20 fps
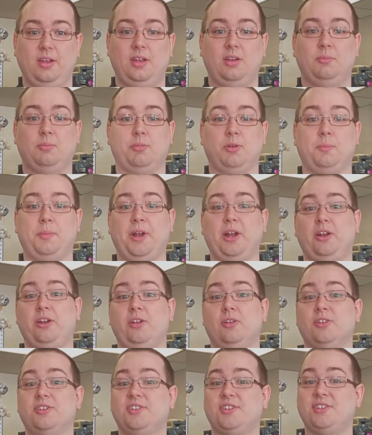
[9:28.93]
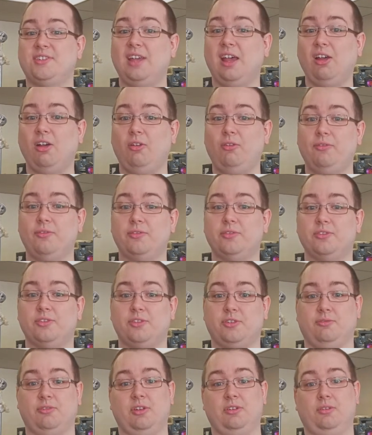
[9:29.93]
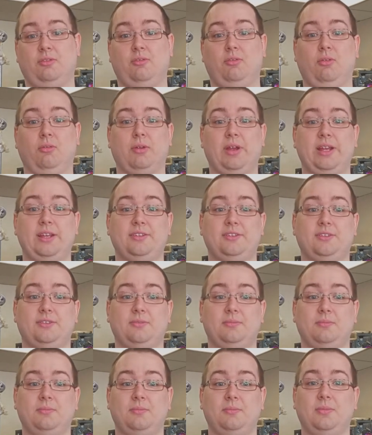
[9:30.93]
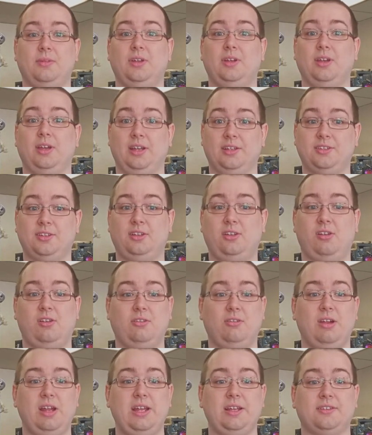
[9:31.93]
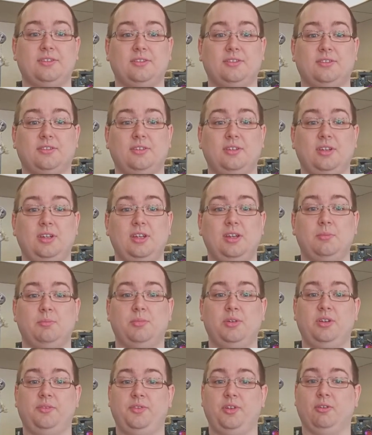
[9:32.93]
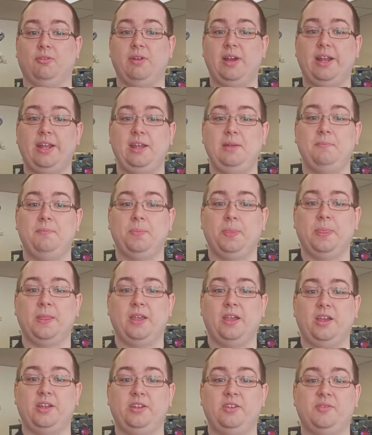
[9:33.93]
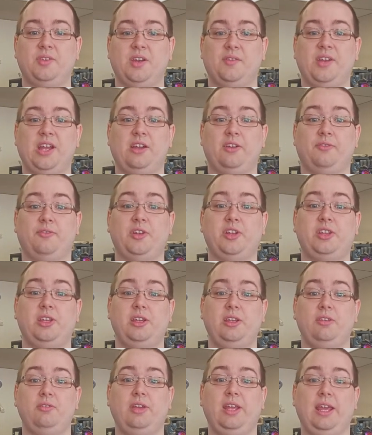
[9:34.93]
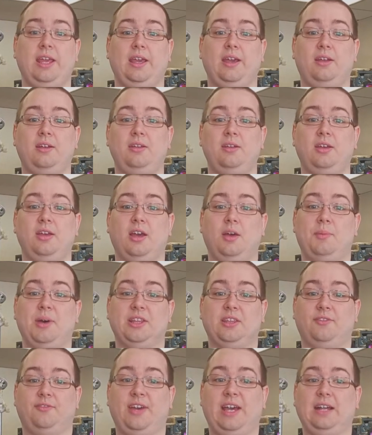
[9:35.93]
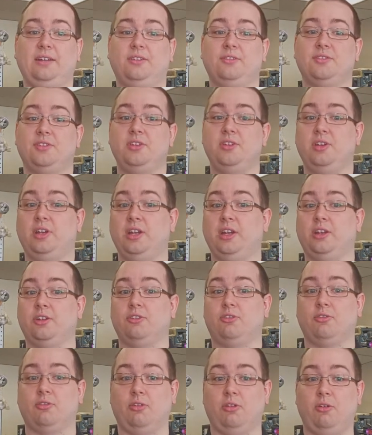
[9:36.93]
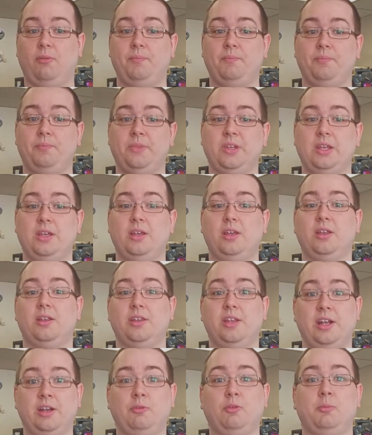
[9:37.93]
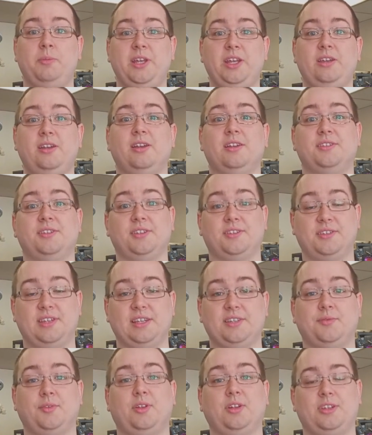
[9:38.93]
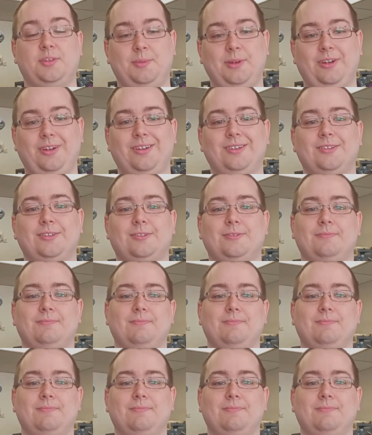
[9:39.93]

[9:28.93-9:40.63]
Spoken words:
Prepare yourself to run the whole race. It's a long race, but if you're ready and you've done everything you can about the factors that you can control, then it will be a successful experience.